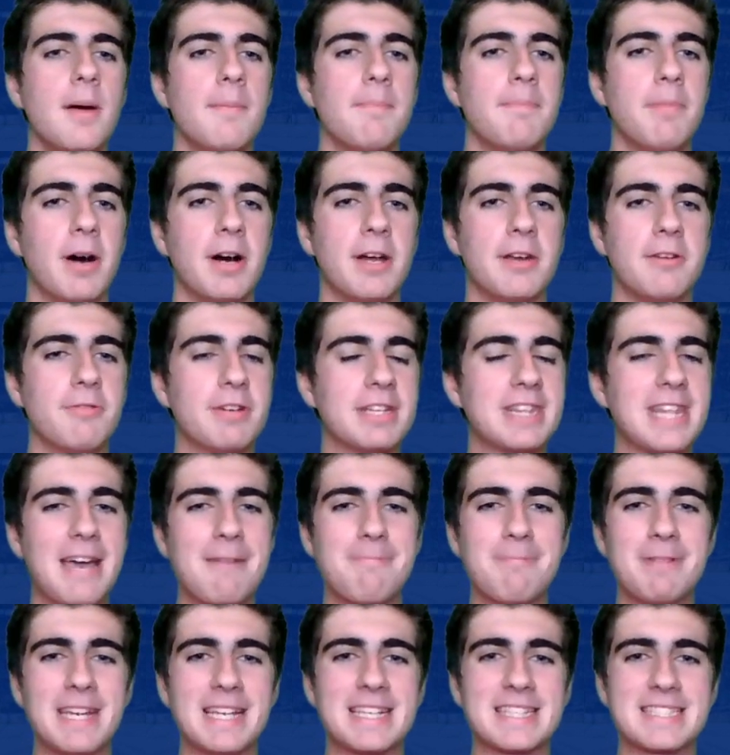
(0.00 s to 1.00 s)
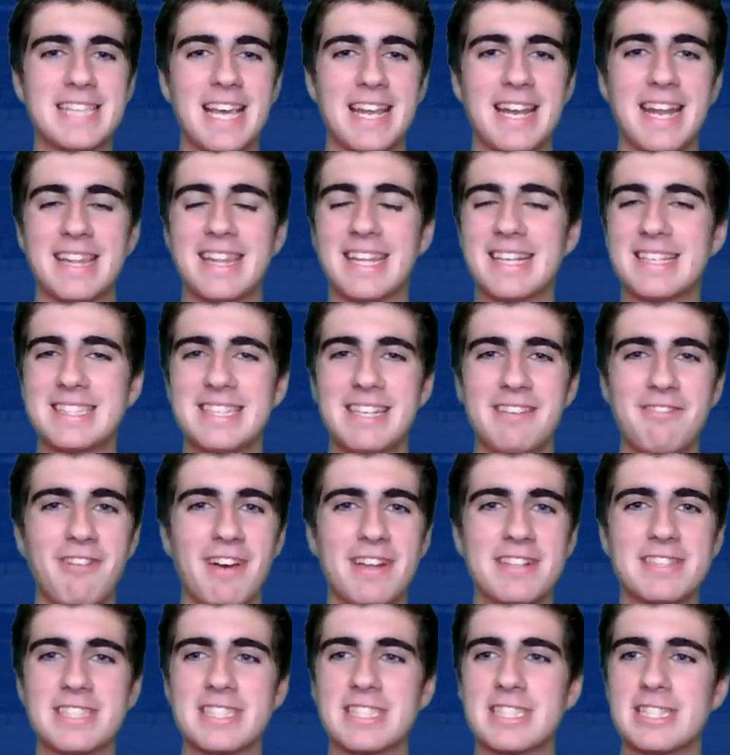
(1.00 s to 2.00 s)
But with that being said, I think
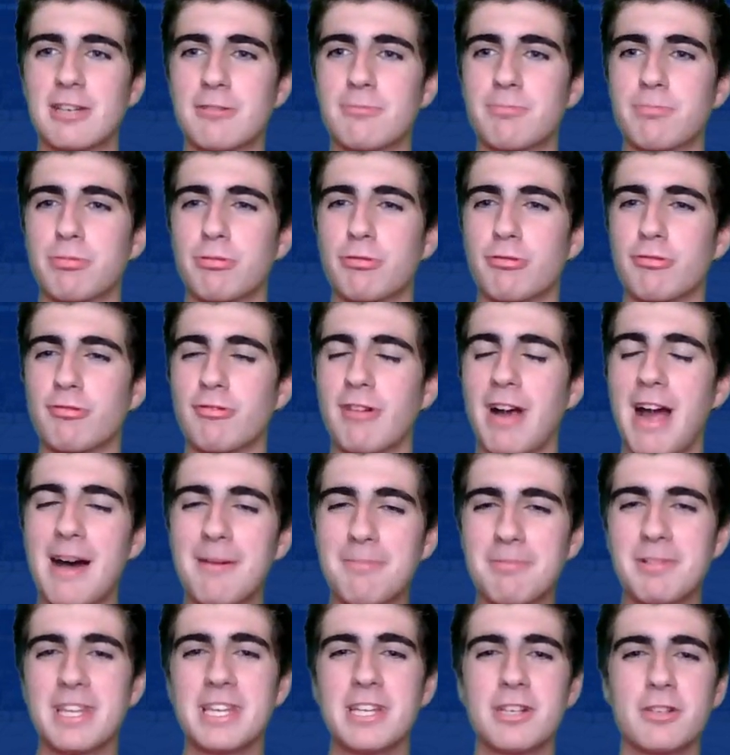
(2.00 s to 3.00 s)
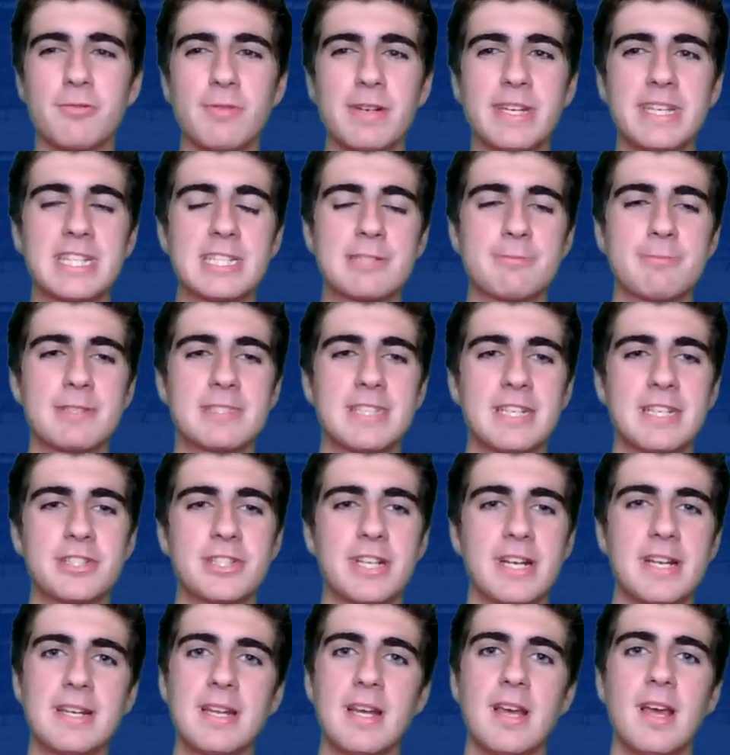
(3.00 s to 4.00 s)
defense is still probably your weakest
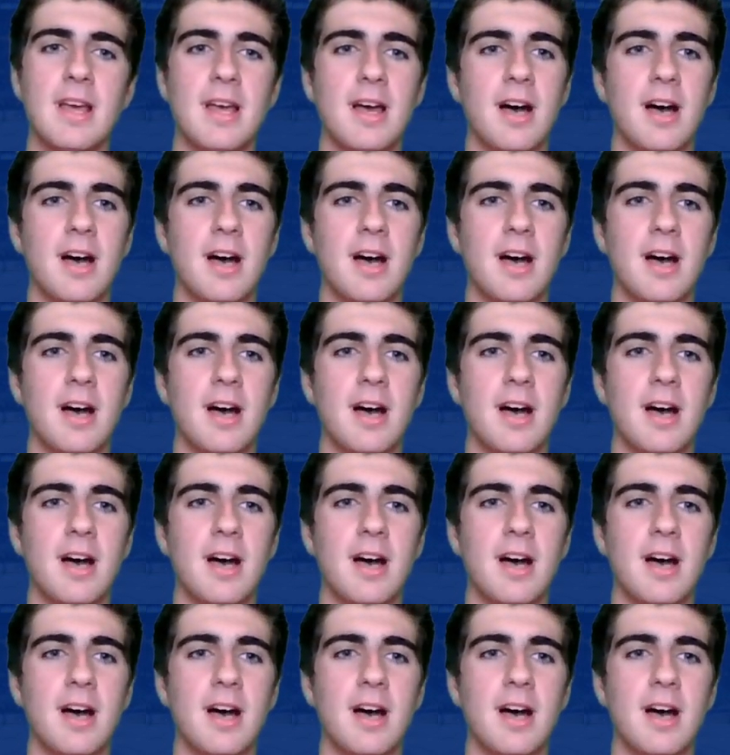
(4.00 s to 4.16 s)
position.